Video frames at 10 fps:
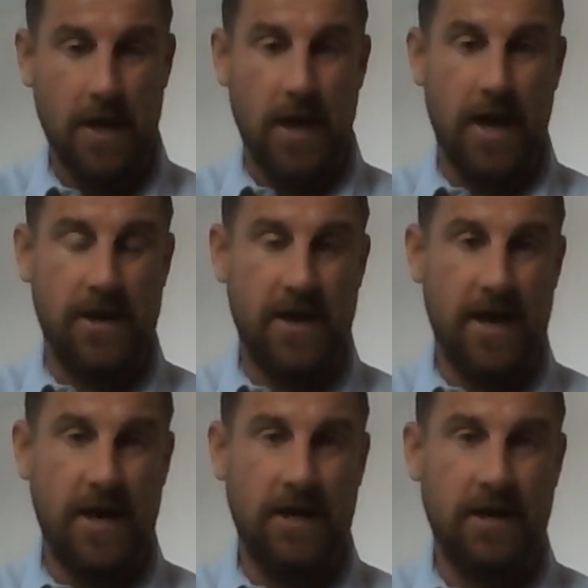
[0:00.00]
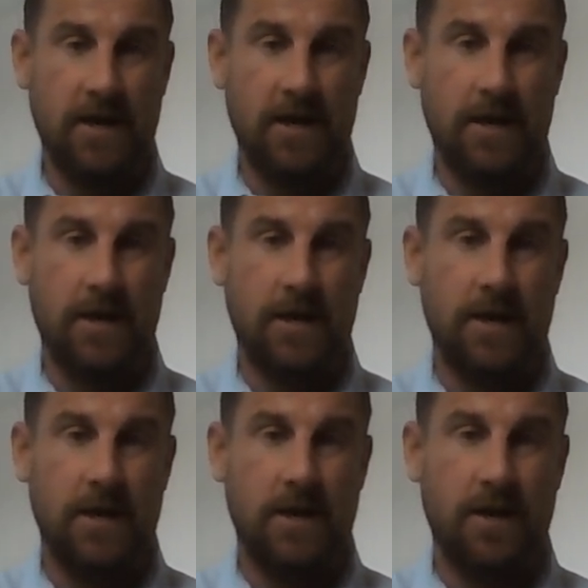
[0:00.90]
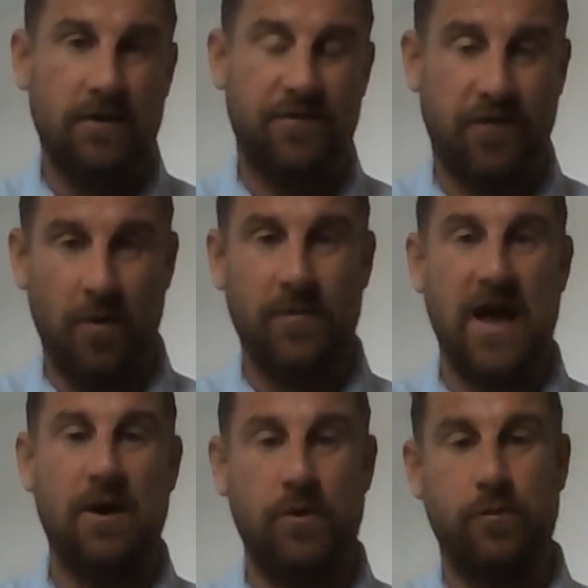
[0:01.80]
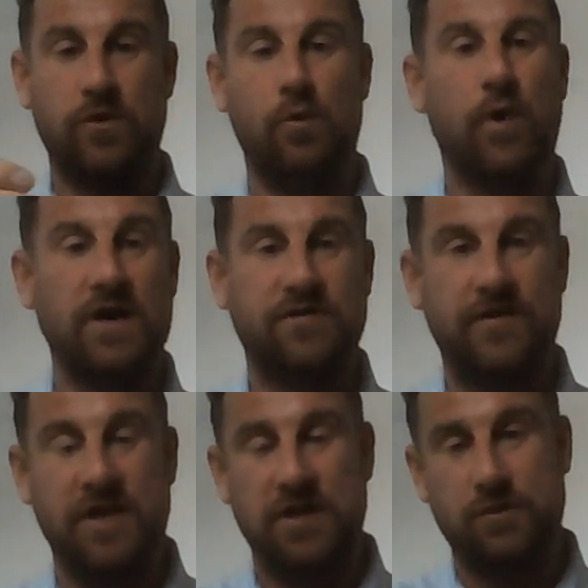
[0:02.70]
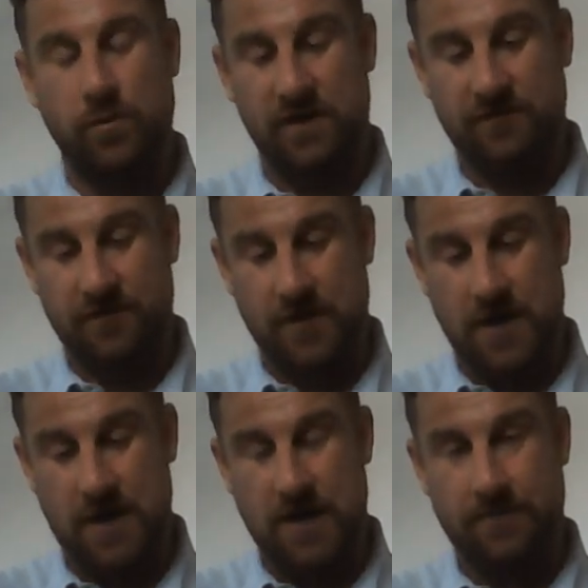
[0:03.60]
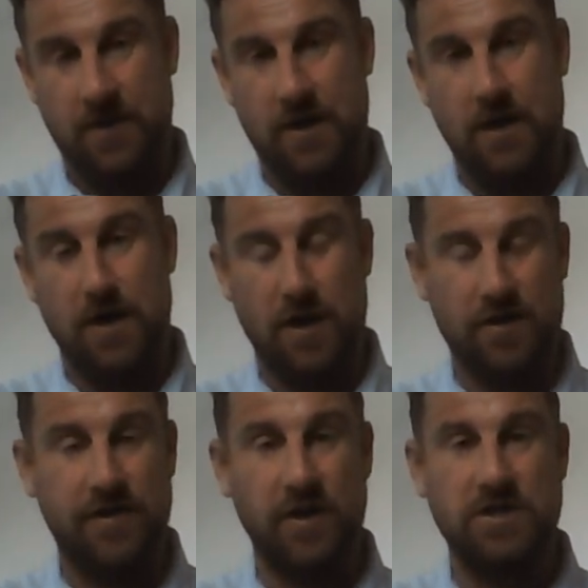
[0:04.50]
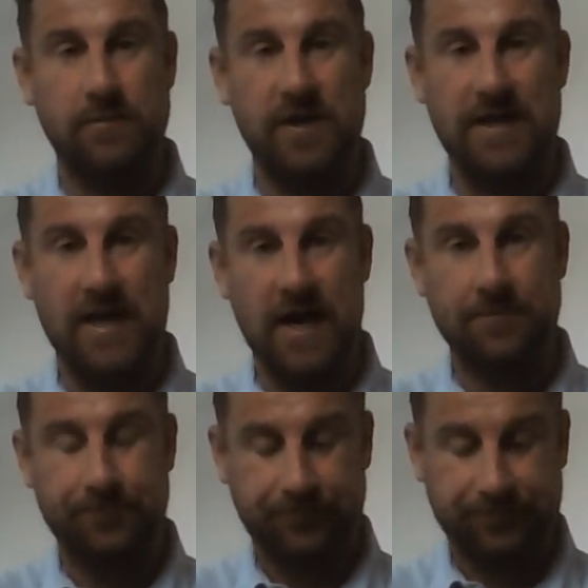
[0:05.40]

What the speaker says: And then from that, we would always finish with a 30-minute game.